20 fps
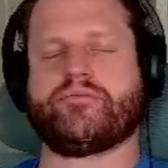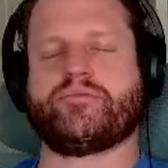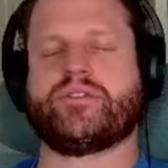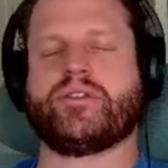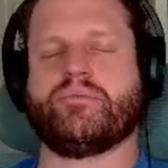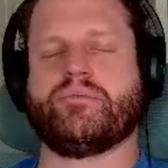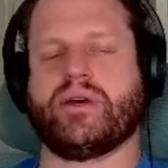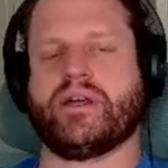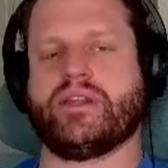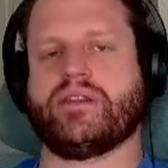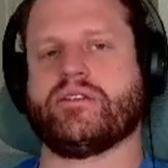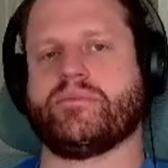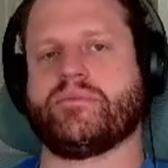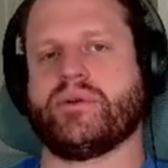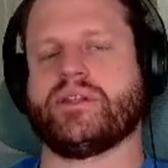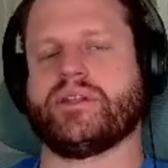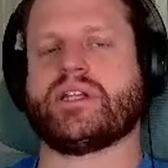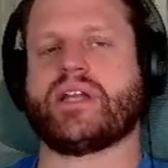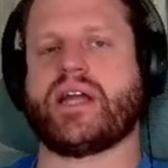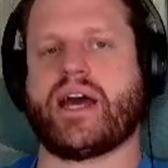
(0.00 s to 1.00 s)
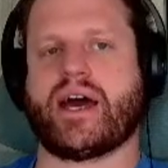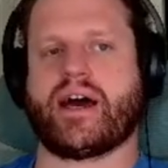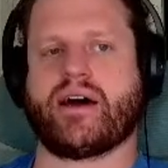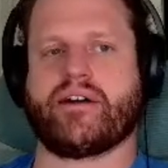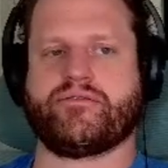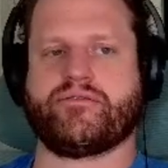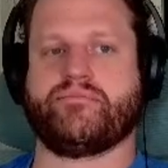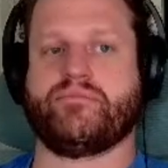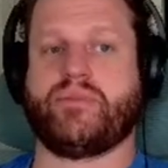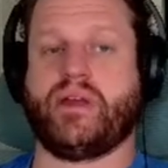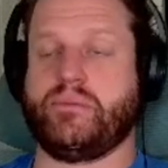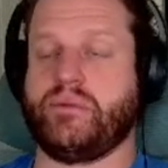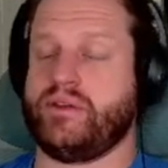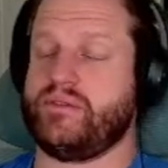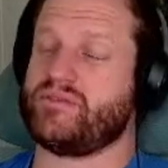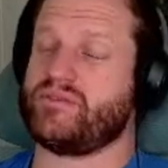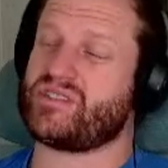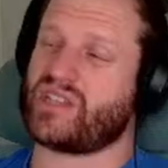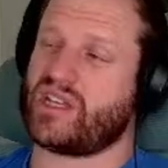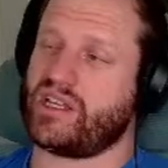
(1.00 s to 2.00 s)
the month and a half, maybe
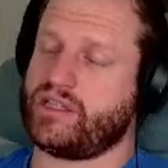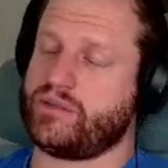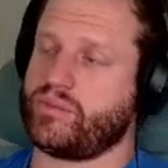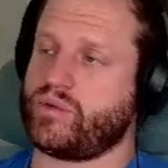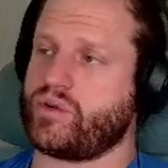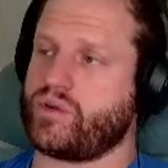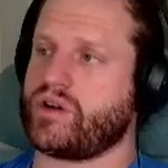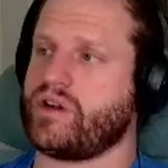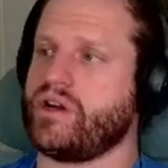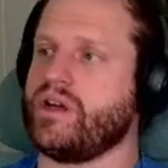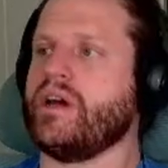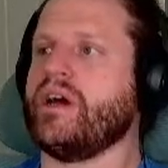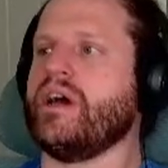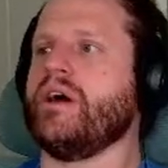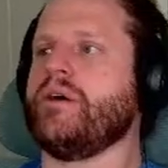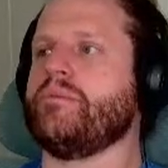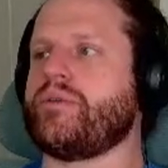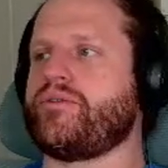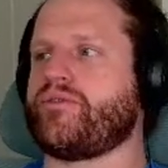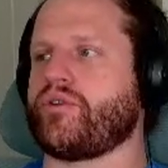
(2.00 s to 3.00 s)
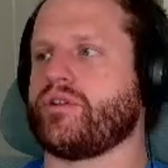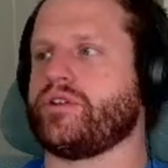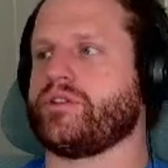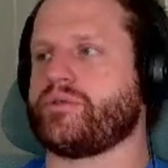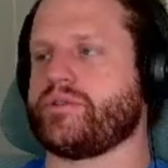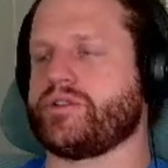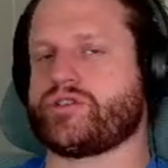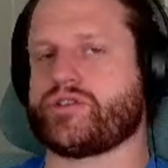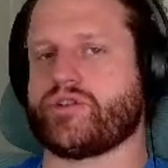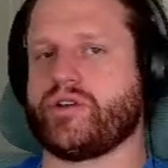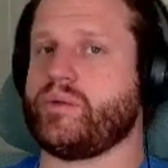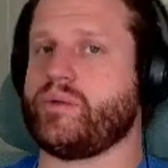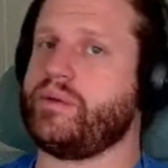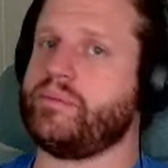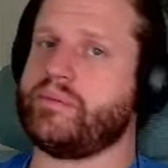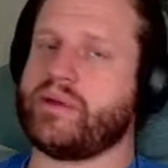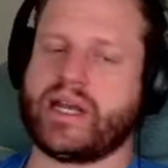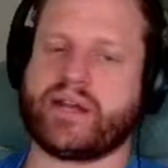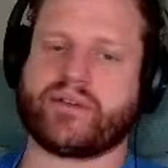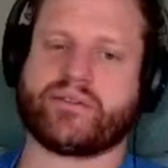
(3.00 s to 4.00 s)
even slightly more before the retreat, we
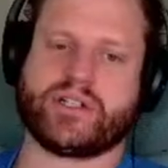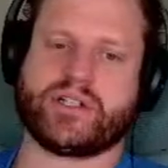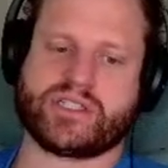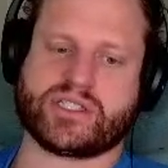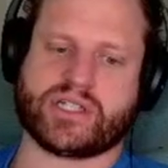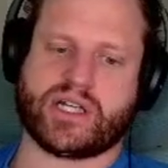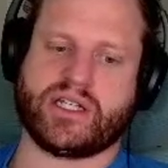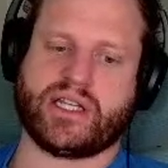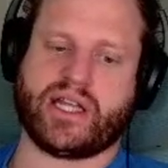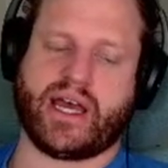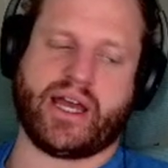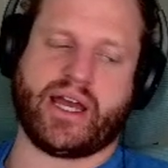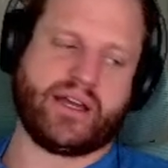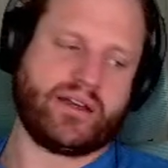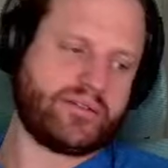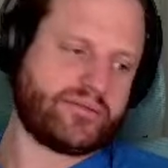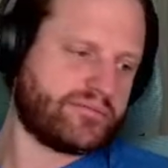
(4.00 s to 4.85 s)
met every Sunday.